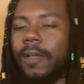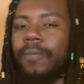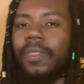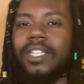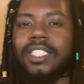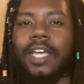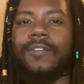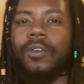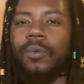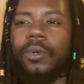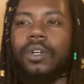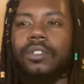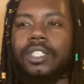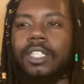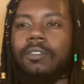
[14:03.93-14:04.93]
Let's have a
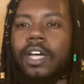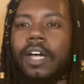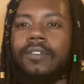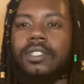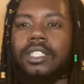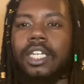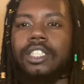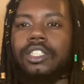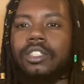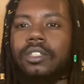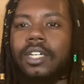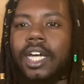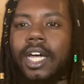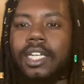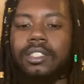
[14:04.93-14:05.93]
real deep conversation, you
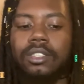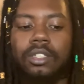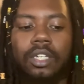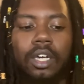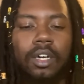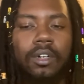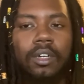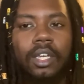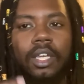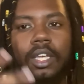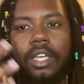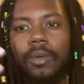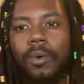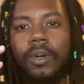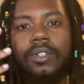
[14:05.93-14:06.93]
guys, you know.
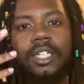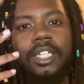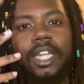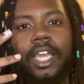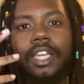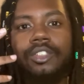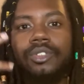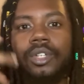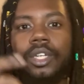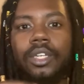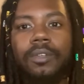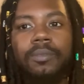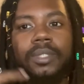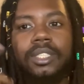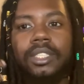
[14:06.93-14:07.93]
Welcome to
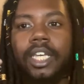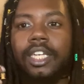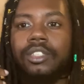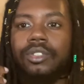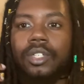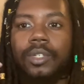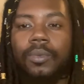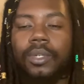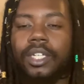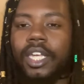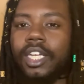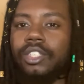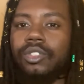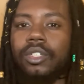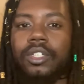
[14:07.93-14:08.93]
Deydrm. It's Deydrm. We're
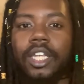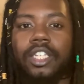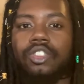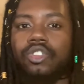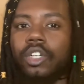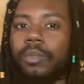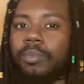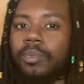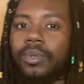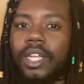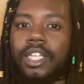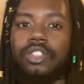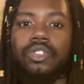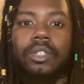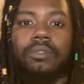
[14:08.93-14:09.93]
Deydrm, they drip. And when they
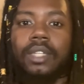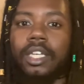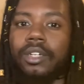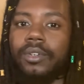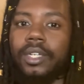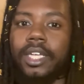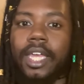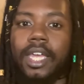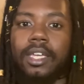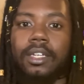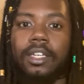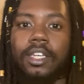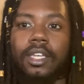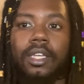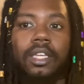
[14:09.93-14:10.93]
drip, they create.
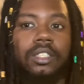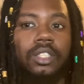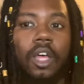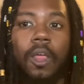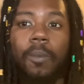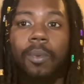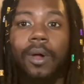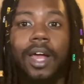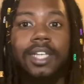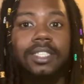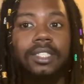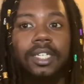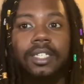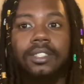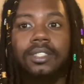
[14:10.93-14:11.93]
It's all a
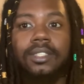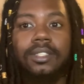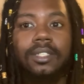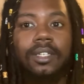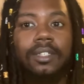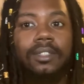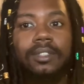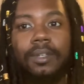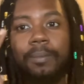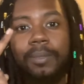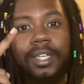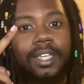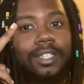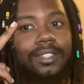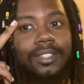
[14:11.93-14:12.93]
process.
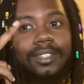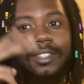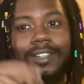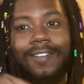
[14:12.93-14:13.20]
Peace.